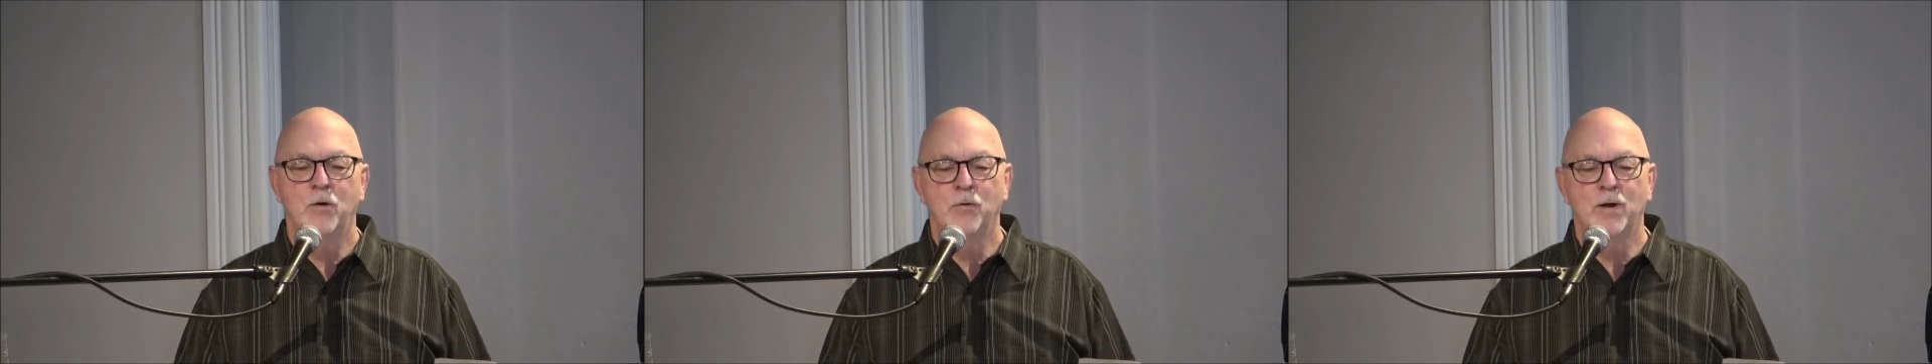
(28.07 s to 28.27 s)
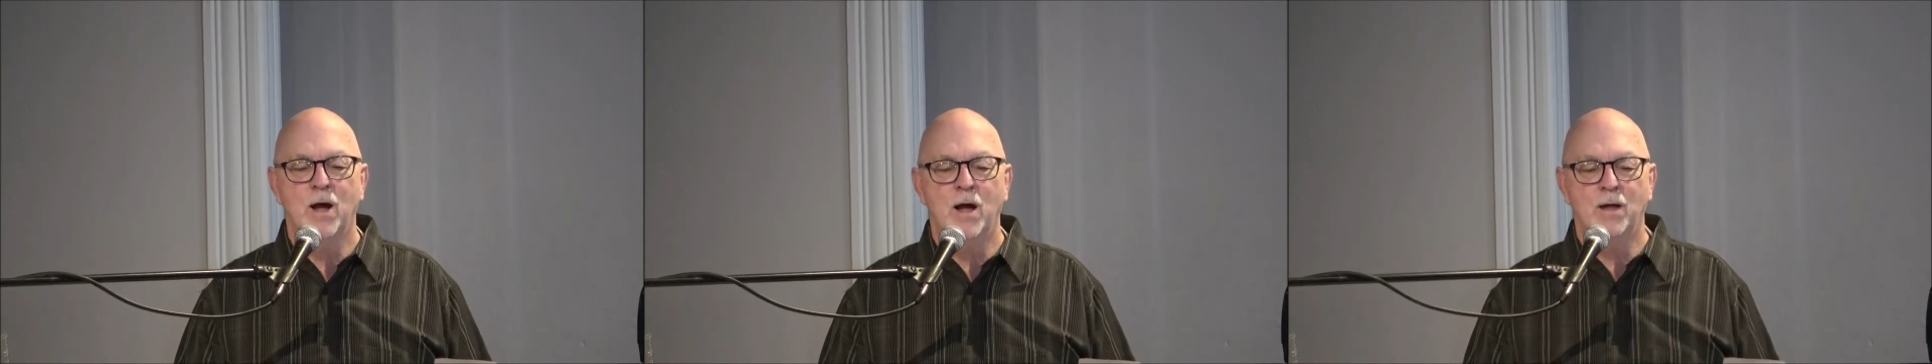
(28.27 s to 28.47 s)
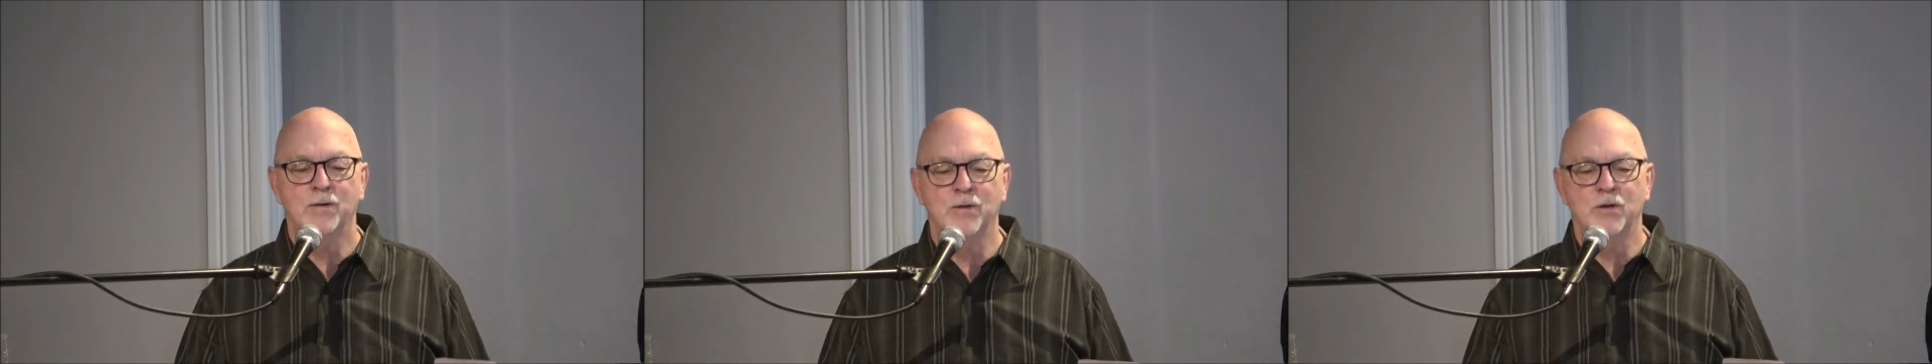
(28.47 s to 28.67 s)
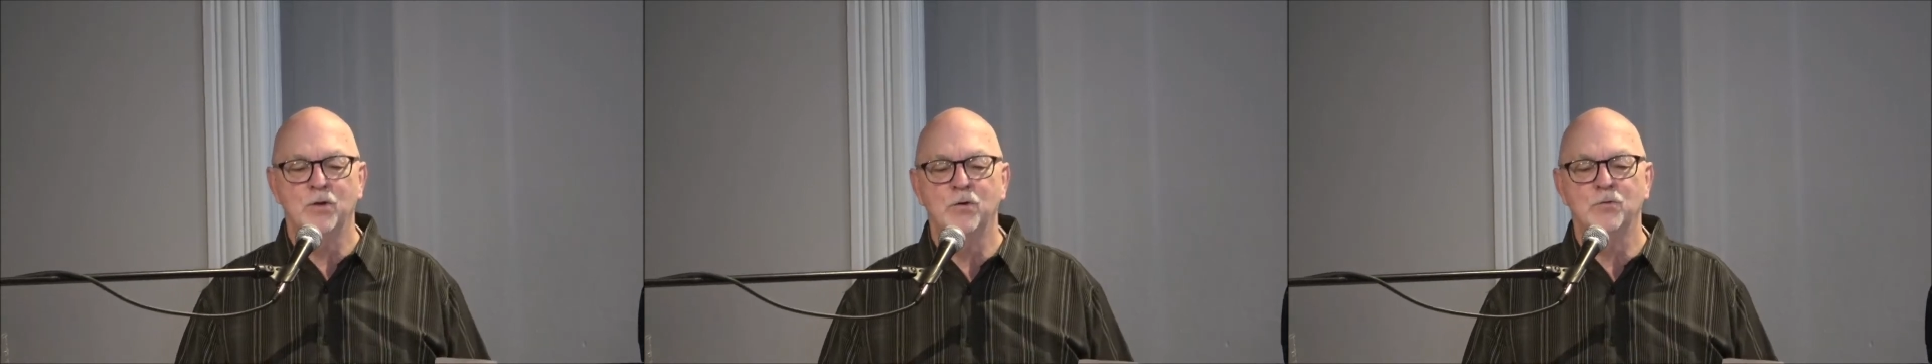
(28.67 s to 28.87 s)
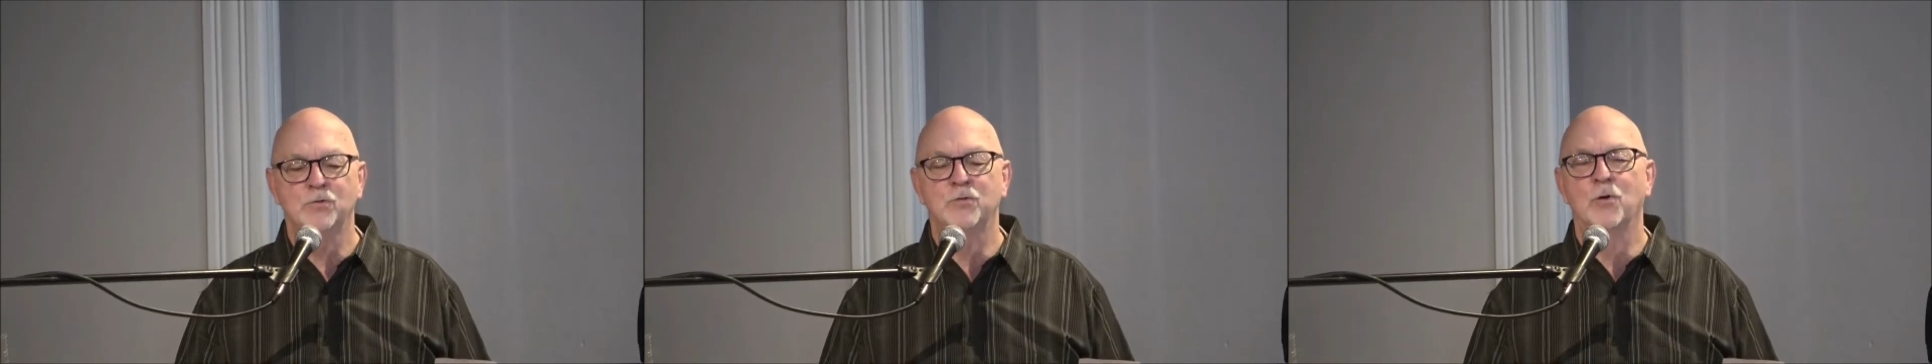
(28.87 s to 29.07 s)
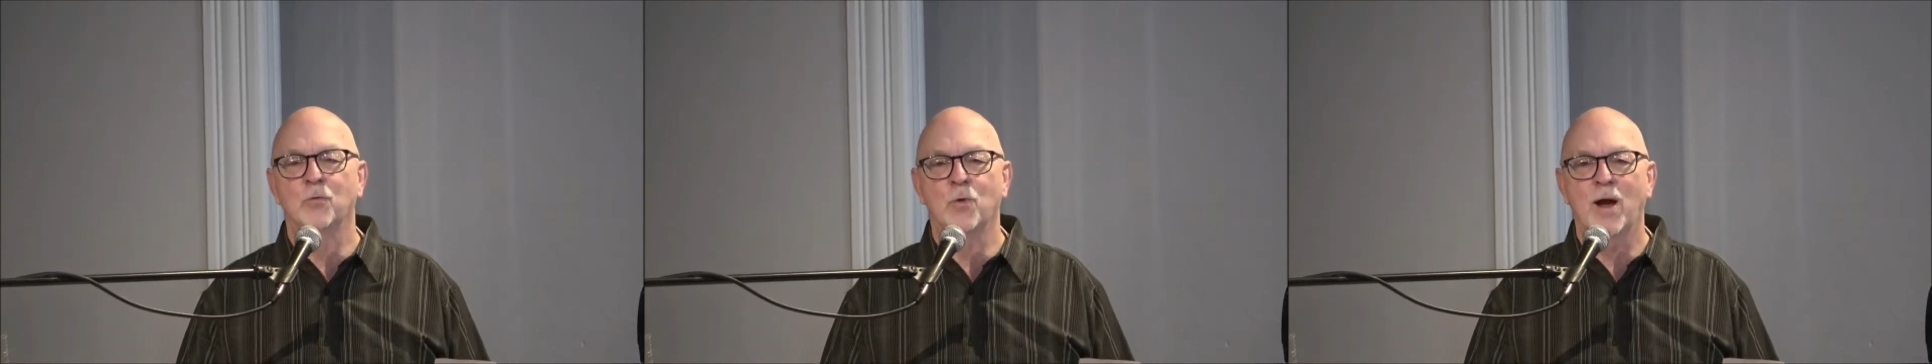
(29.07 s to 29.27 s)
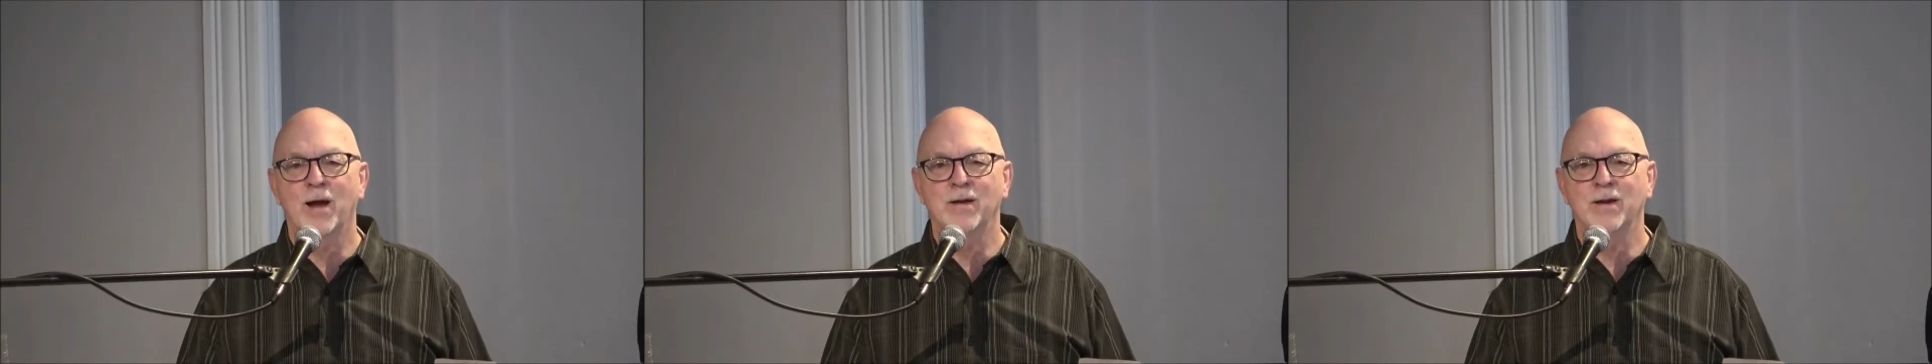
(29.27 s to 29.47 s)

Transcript: You know, God used the